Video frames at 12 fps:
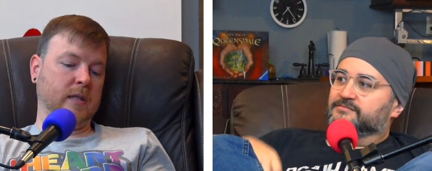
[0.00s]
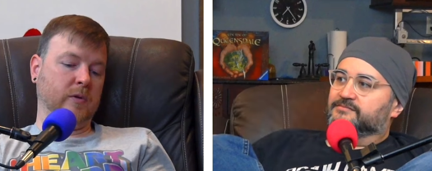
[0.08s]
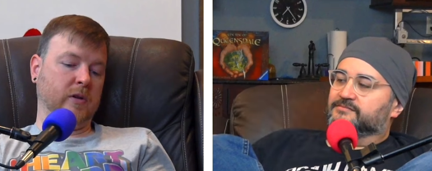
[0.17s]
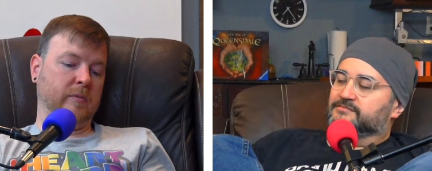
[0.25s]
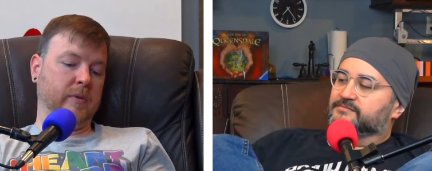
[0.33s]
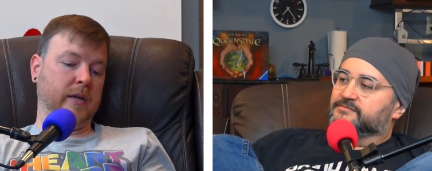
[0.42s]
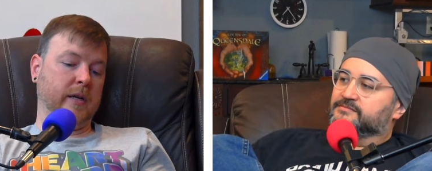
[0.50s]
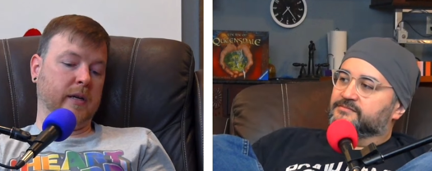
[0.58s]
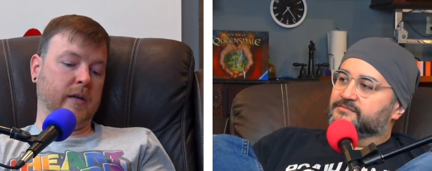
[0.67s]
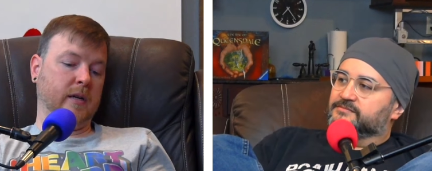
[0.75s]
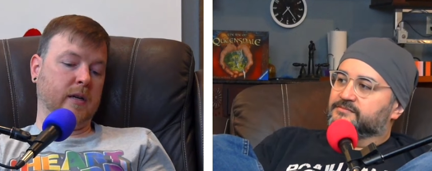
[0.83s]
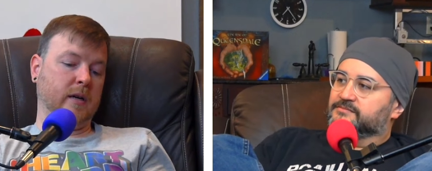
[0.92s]
Speaker 1: would have
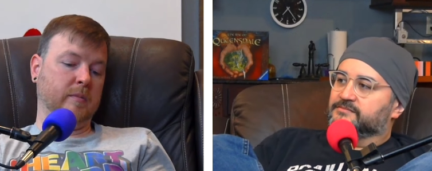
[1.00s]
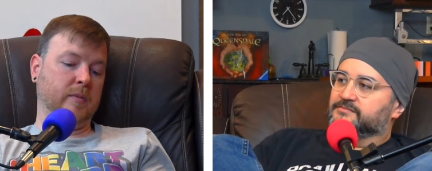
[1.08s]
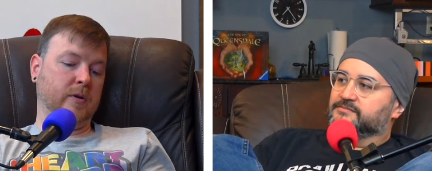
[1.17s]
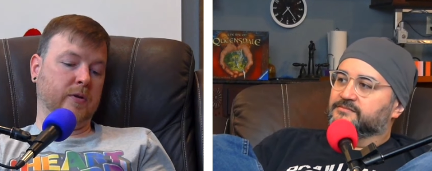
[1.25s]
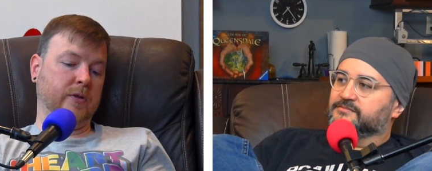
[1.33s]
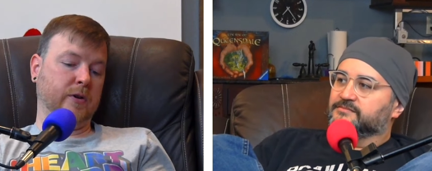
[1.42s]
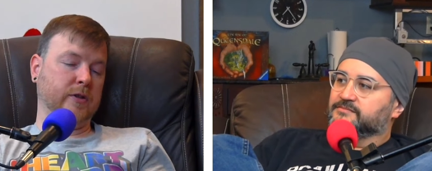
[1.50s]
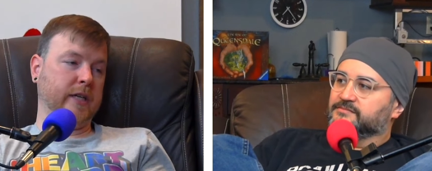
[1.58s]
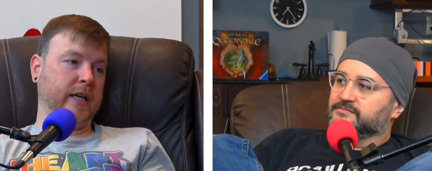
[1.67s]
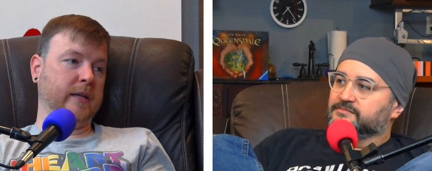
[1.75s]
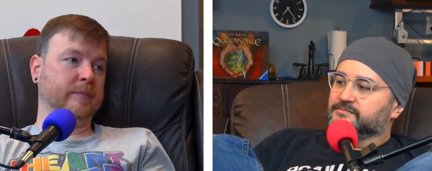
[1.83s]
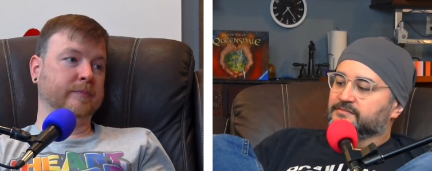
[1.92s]
been number
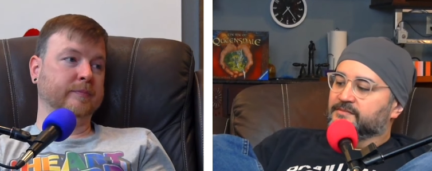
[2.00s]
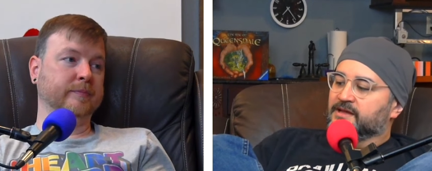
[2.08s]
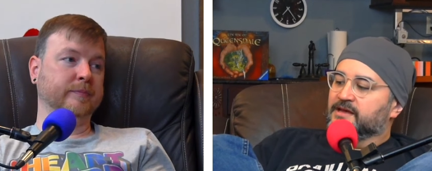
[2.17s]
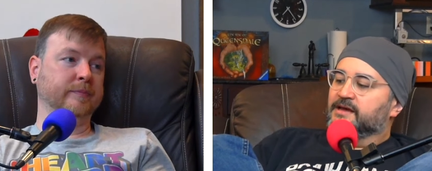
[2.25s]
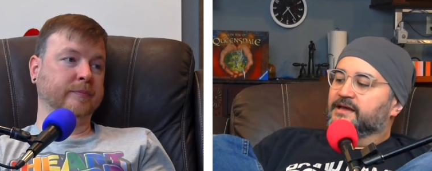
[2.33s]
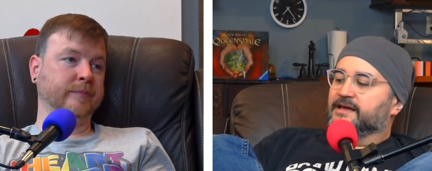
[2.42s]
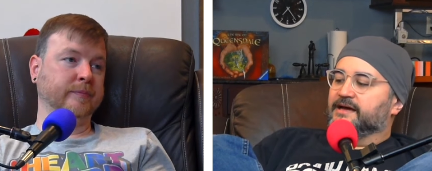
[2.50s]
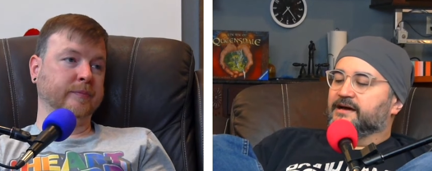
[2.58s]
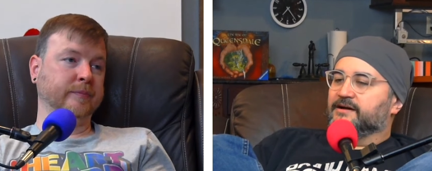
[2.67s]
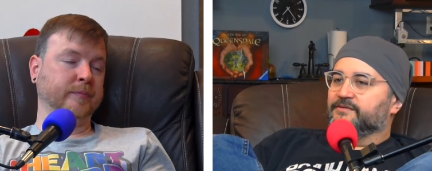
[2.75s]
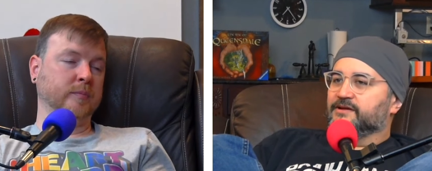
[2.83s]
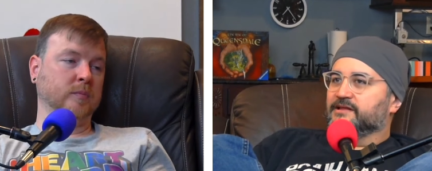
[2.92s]
13.
Speaker 2: Yeah,
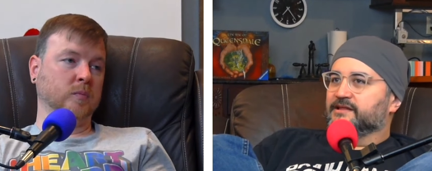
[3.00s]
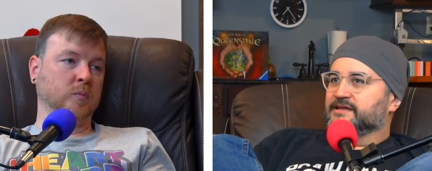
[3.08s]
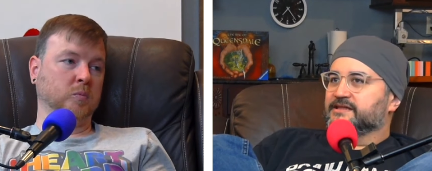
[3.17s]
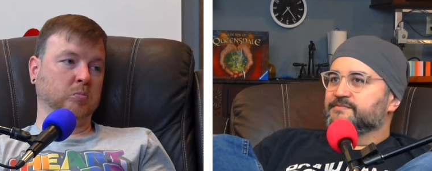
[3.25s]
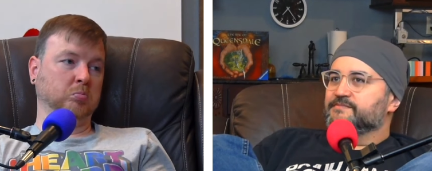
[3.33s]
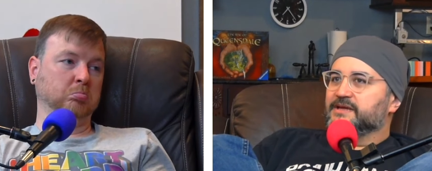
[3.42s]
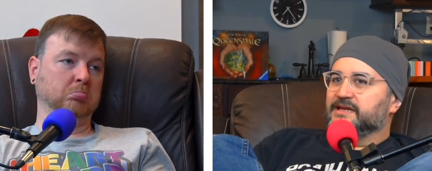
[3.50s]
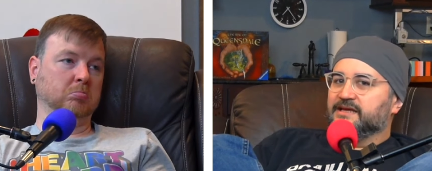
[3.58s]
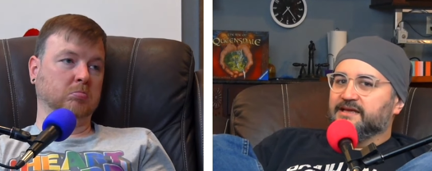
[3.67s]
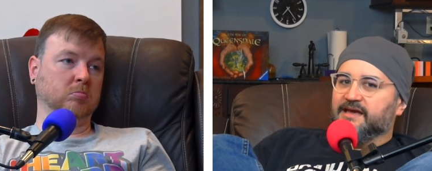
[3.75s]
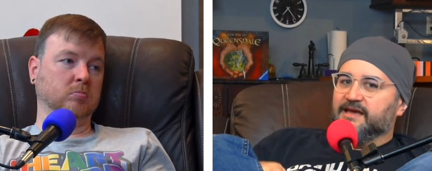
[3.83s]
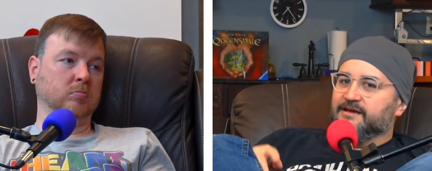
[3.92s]
I really like the mini
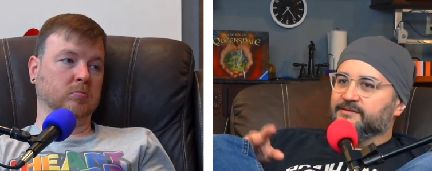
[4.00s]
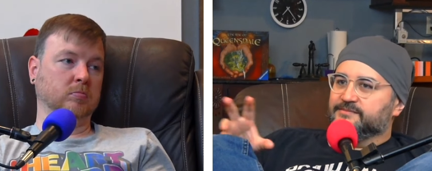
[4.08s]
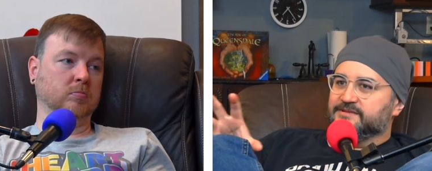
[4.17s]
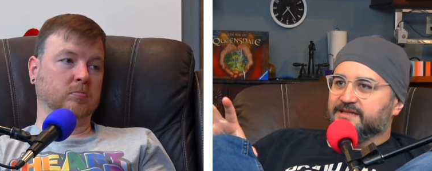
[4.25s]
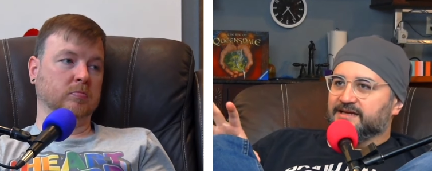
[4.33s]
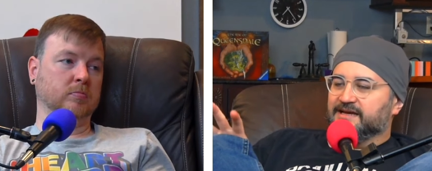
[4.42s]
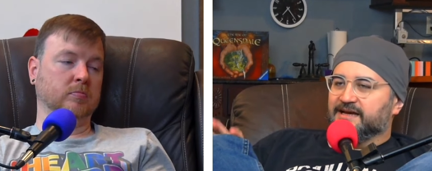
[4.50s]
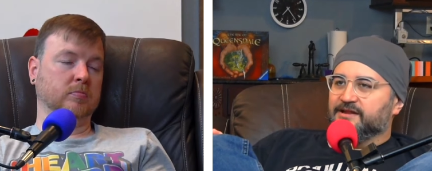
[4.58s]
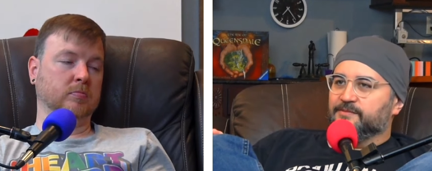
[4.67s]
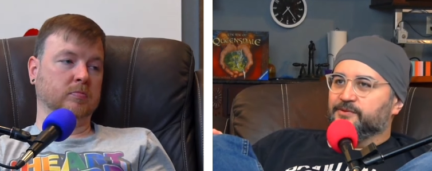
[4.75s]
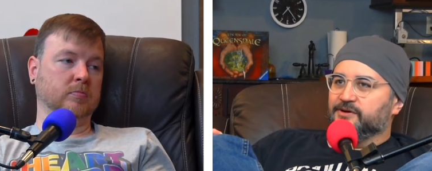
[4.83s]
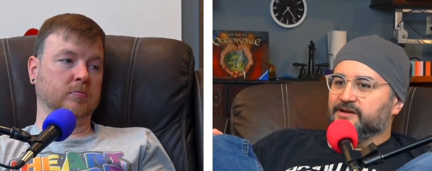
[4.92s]
games. They kind
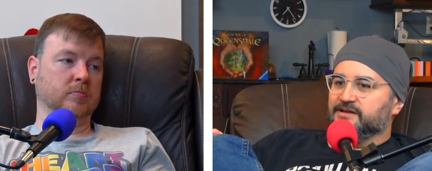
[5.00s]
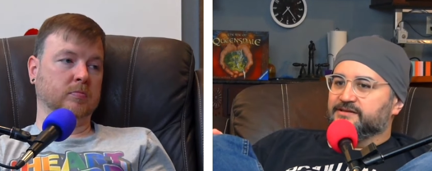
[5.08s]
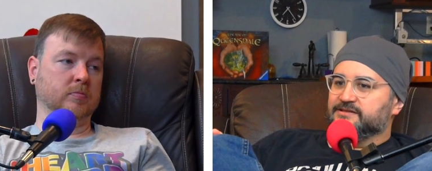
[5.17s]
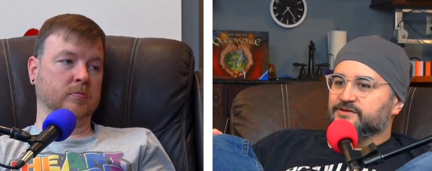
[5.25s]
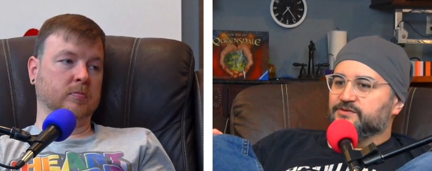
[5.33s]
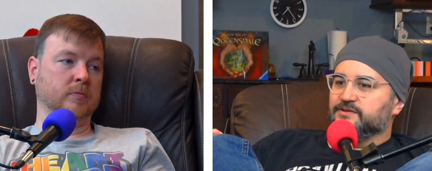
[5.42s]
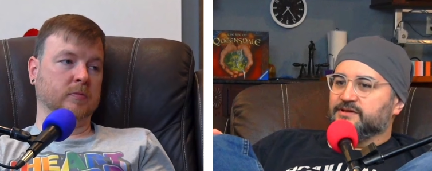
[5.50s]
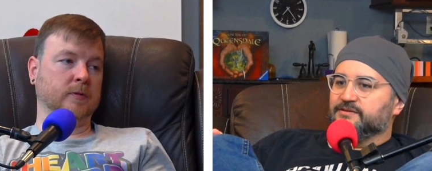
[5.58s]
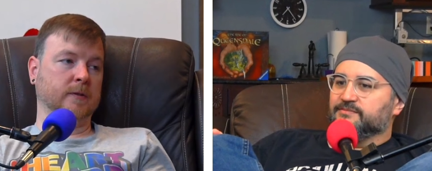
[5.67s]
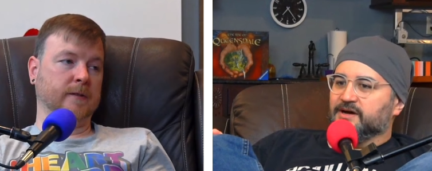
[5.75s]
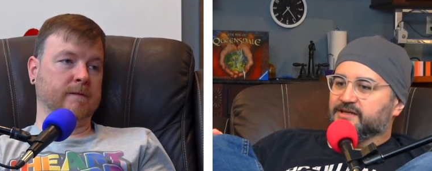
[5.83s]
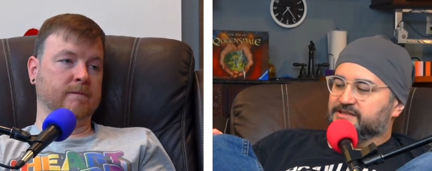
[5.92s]
of put it into the
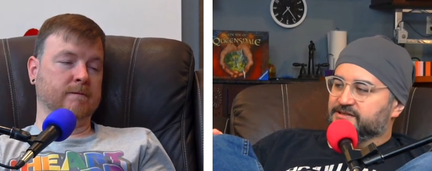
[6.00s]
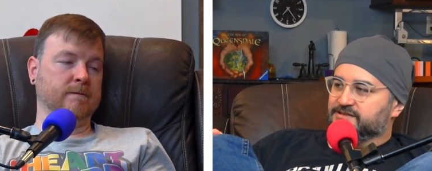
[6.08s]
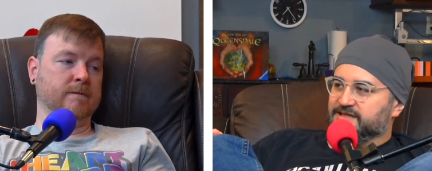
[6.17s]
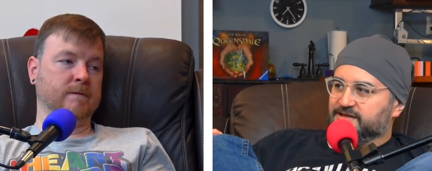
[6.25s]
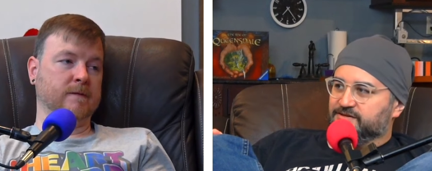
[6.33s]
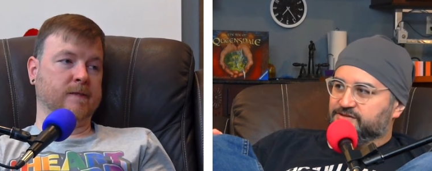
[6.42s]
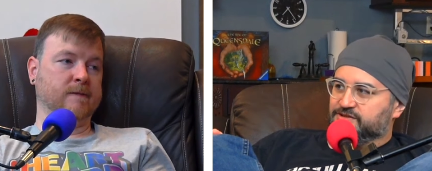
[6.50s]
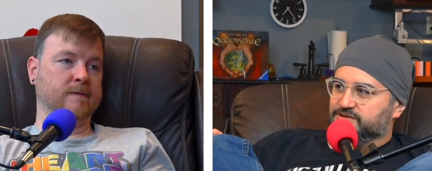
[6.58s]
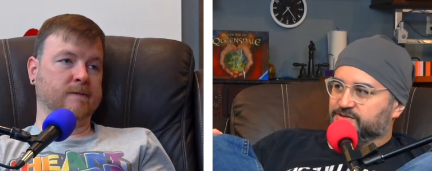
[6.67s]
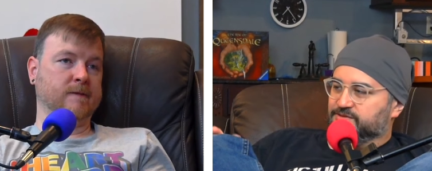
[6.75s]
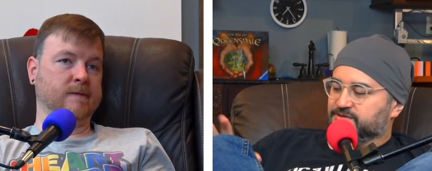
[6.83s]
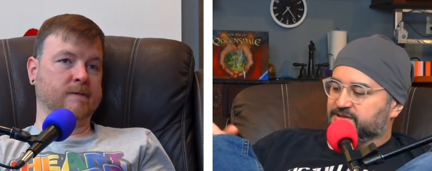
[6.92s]
monsters that you
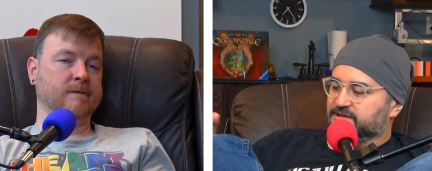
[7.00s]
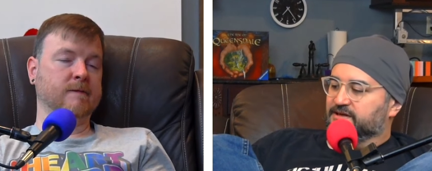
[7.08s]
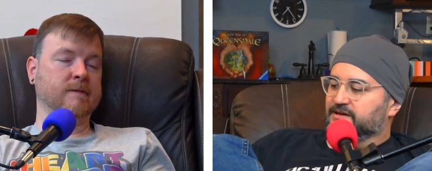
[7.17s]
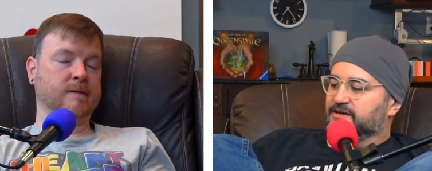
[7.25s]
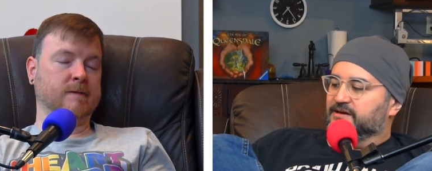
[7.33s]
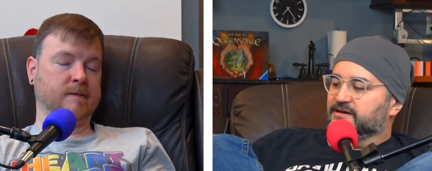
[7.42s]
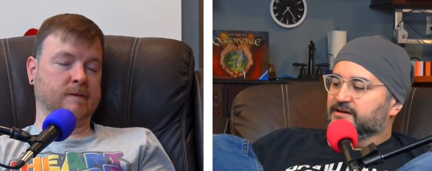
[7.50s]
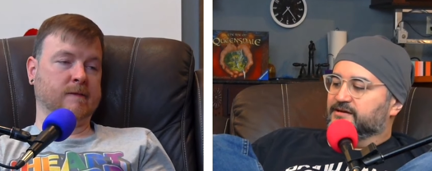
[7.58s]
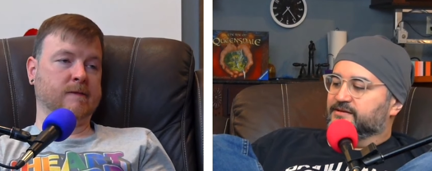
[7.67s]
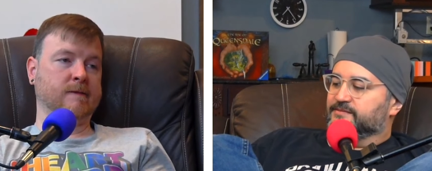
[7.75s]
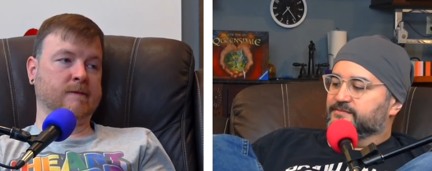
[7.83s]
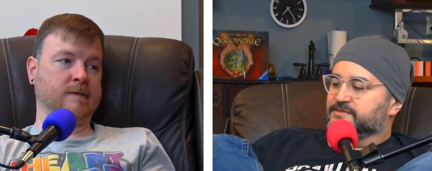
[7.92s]
choose.
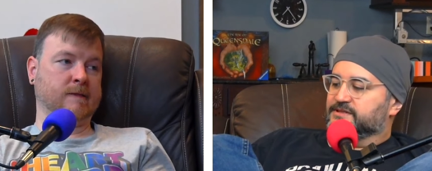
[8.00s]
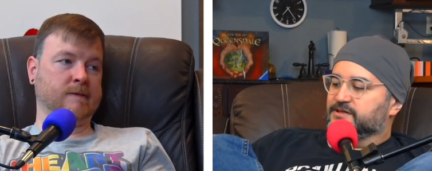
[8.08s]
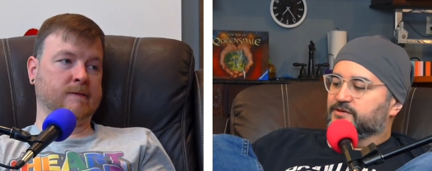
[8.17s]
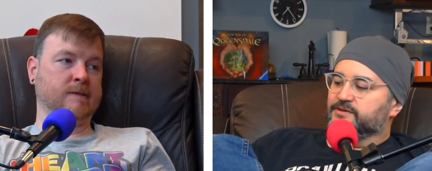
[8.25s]
So it